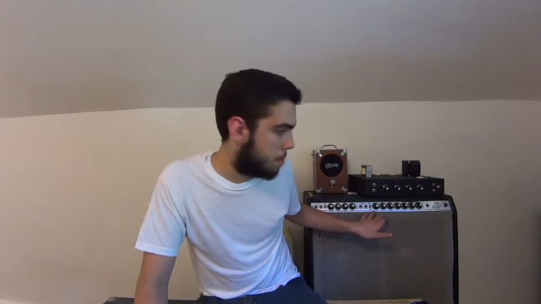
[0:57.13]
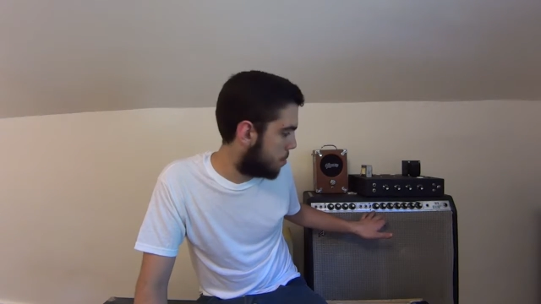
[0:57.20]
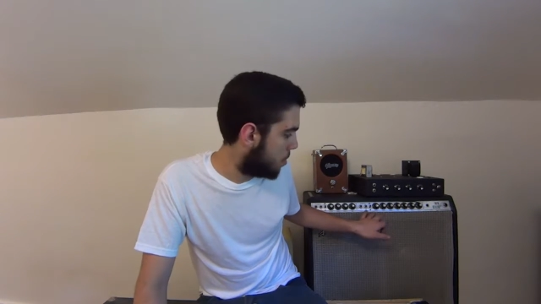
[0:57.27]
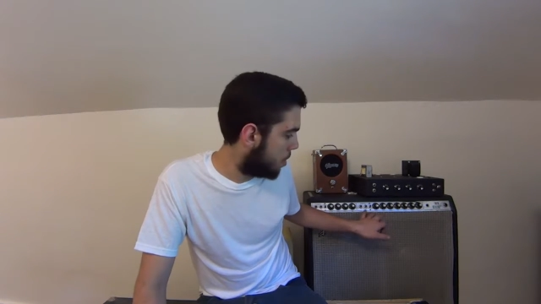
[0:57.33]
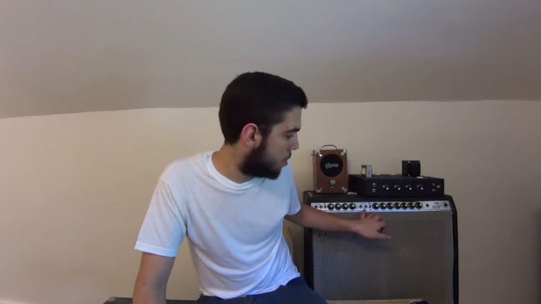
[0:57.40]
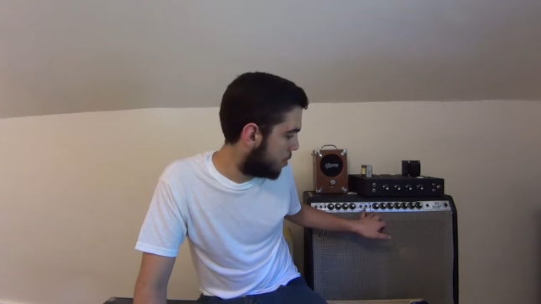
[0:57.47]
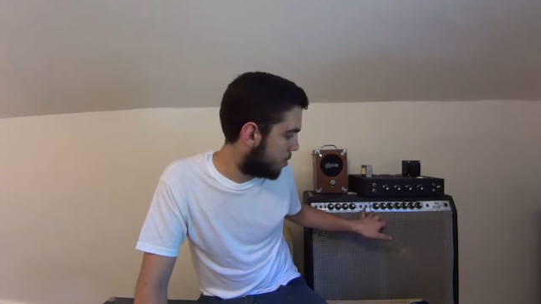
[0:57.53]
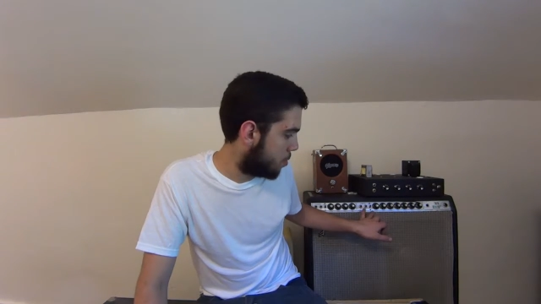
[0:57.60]

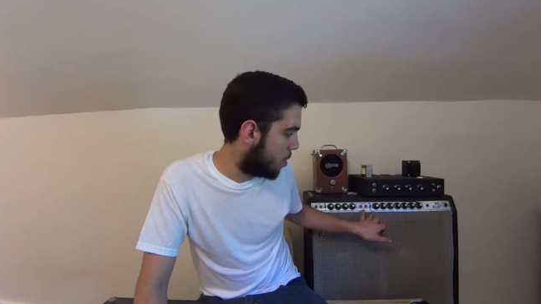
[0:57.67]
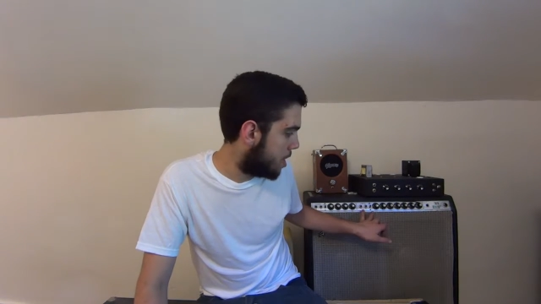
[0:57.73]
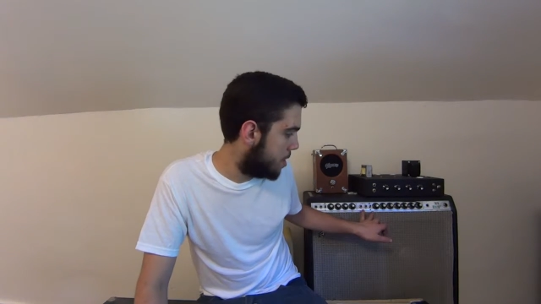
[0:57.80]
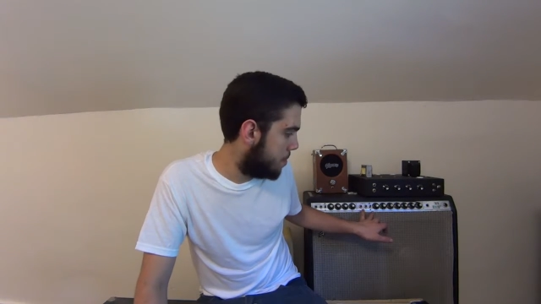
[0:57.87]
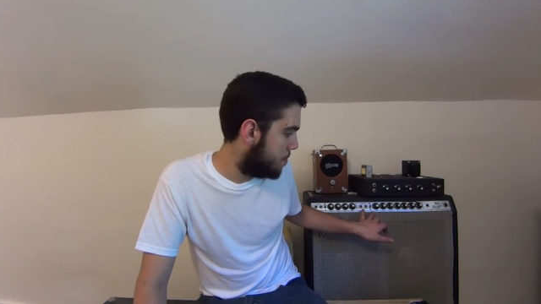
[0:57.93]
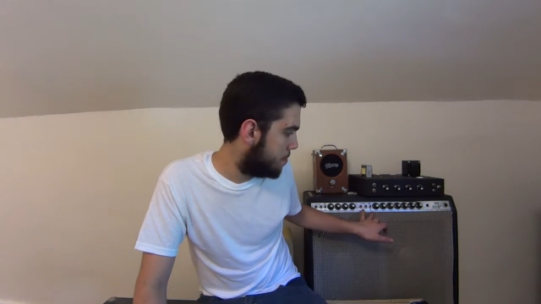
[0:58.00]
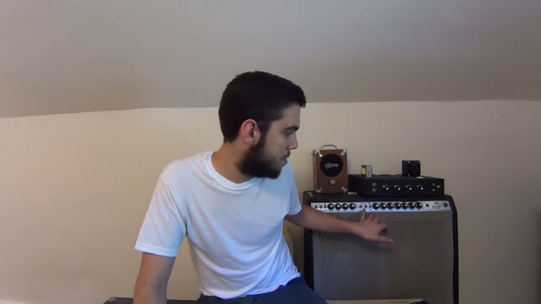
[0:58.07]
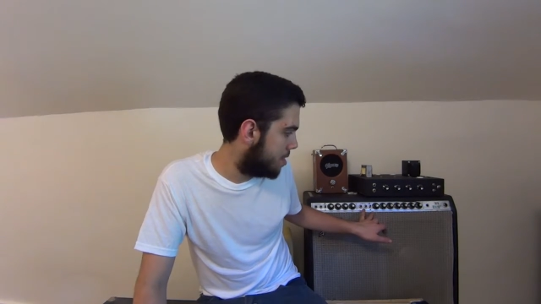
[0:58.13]
around 3,
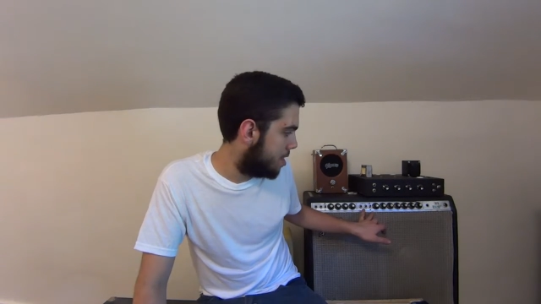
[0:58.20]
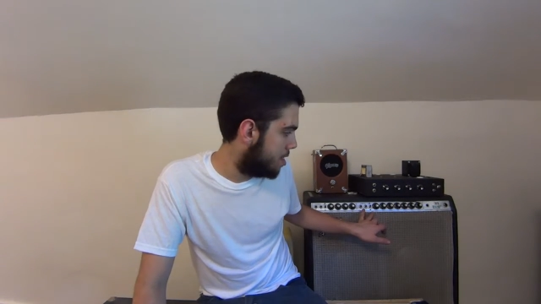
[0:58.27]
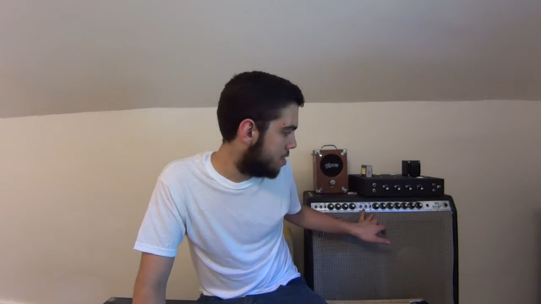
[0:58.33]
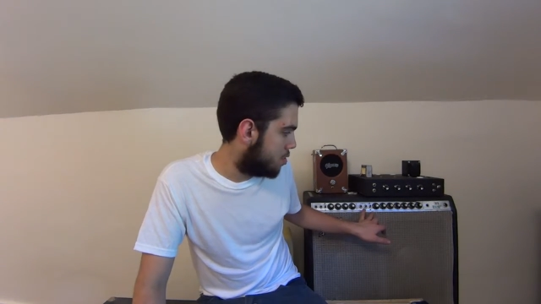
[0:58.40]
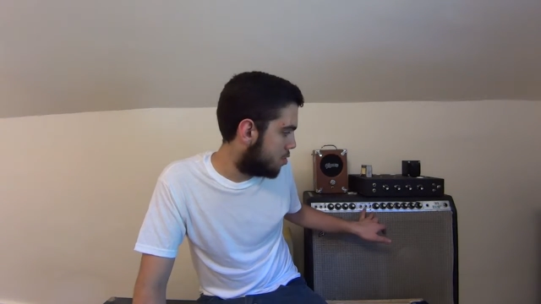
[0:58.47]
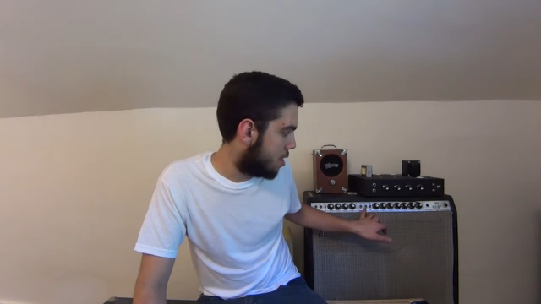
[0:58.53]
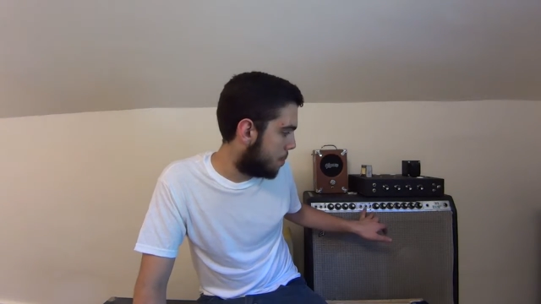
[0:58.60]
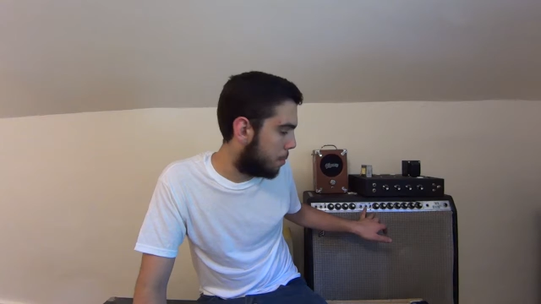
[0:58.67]

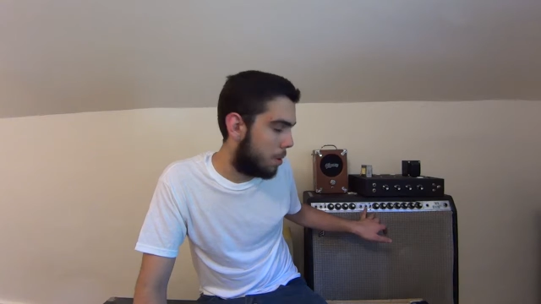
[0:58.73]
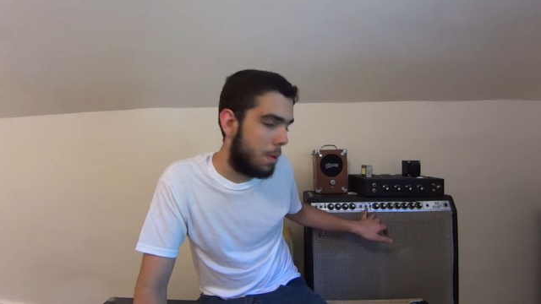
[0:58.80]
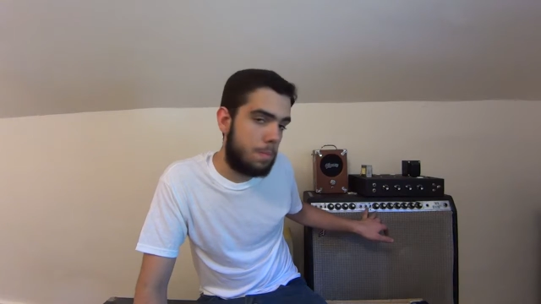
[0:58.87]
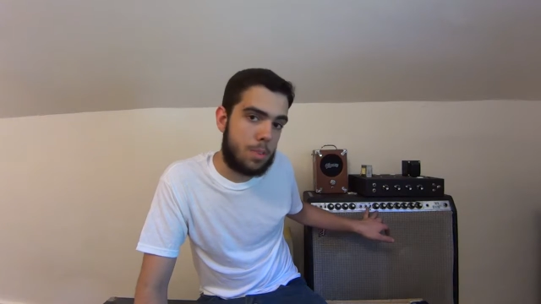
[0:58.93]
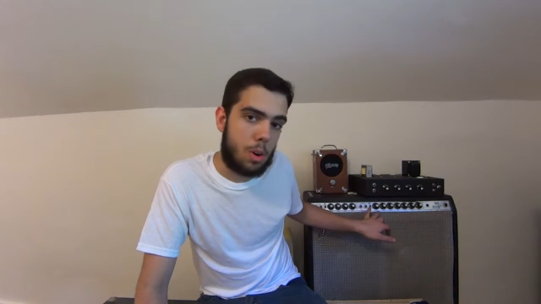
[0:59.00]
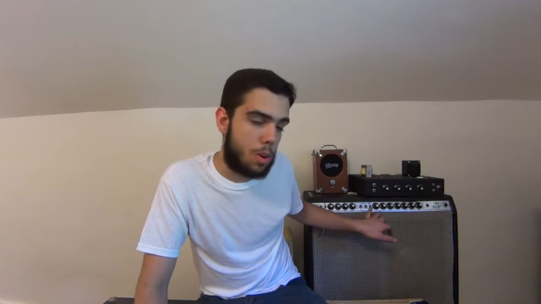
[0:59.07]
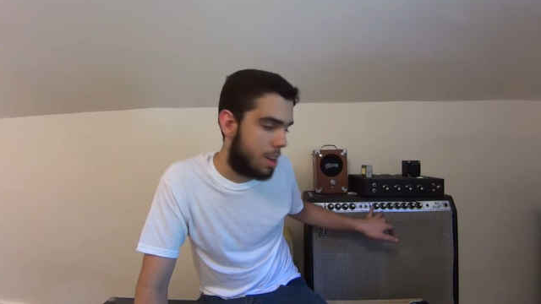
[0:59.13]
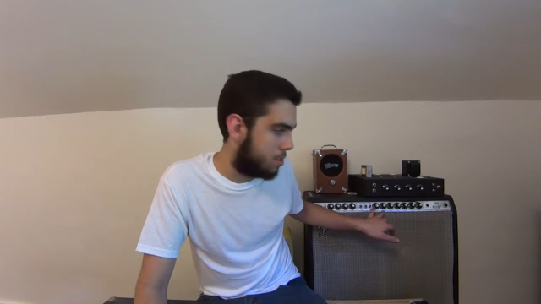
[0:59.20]
treble
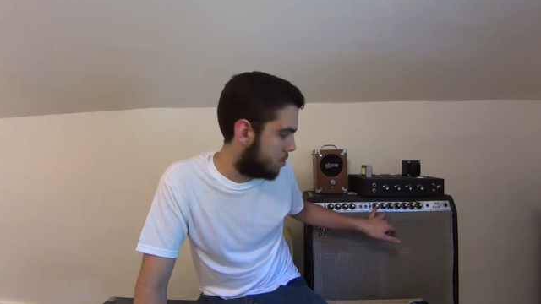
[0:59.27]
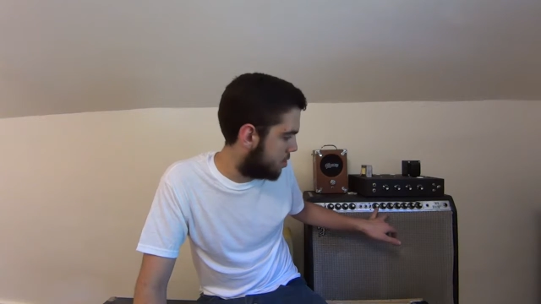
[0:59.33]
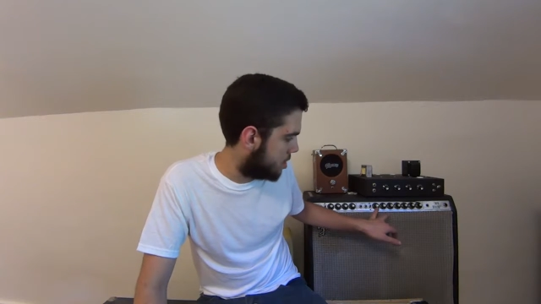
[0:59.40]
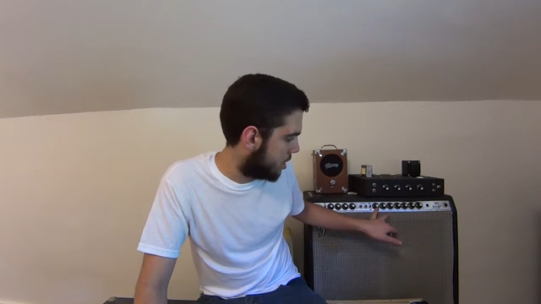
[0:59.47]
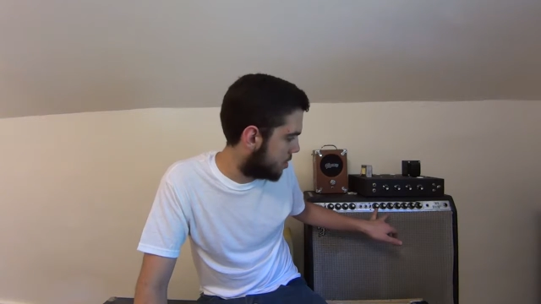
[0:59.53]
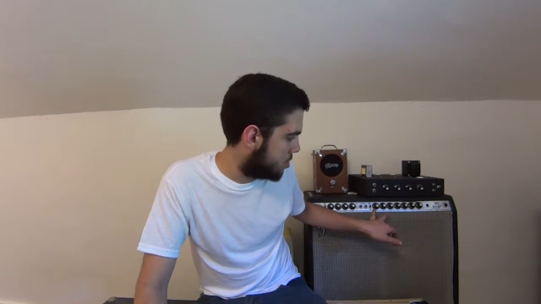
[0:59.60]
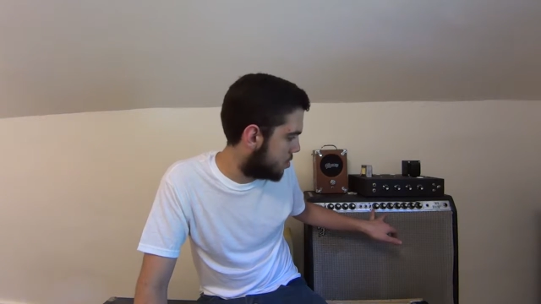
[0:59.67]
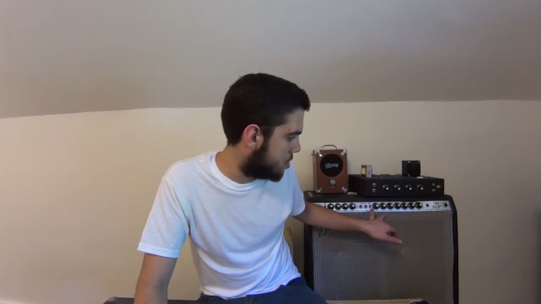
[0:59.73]
around
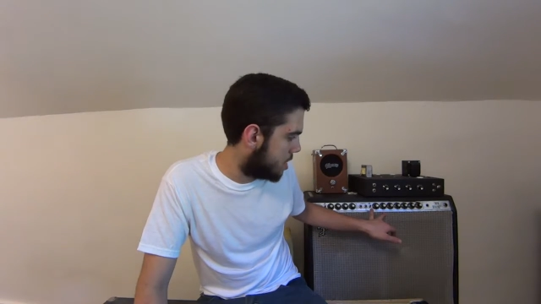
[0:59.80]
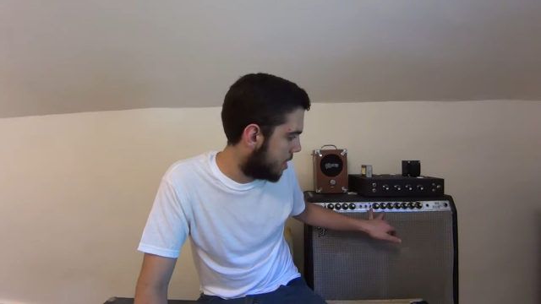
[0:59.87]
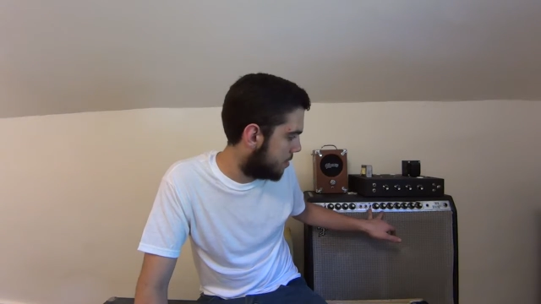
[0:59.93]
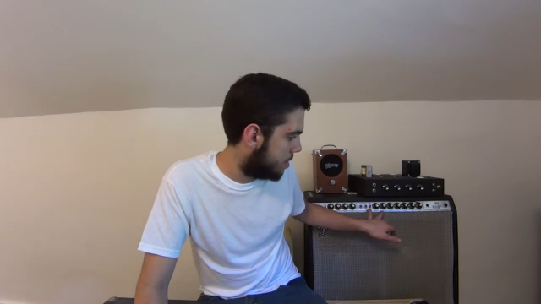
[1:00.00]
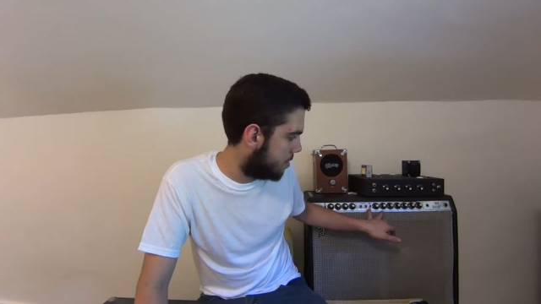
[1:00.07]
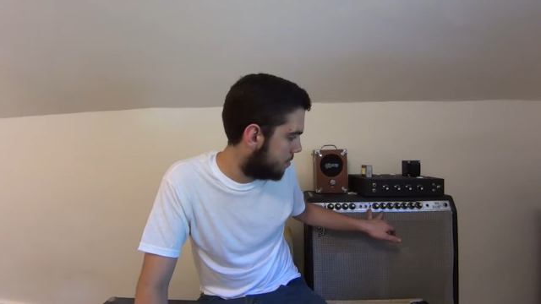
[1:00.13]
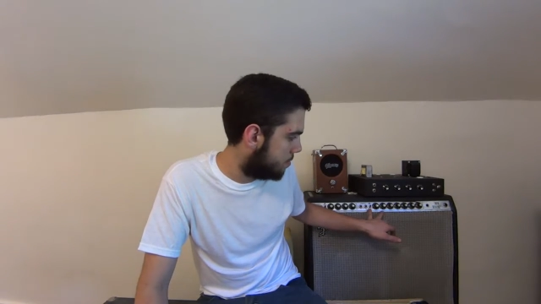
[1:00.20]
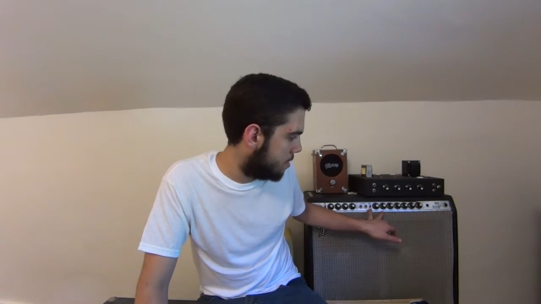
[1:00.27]
6 or
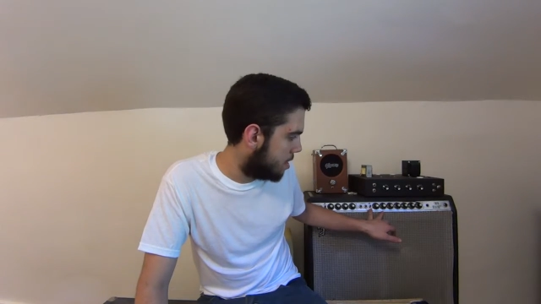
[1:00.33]
7,